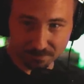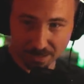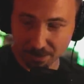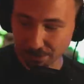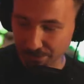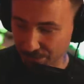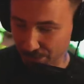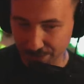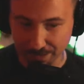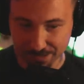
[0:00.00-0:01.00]
they're,
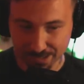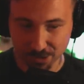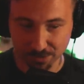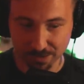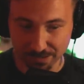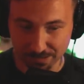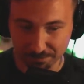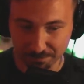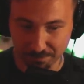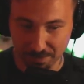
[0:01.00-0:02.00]
they're essentially
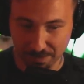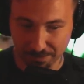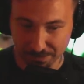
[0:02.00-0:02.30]
uh,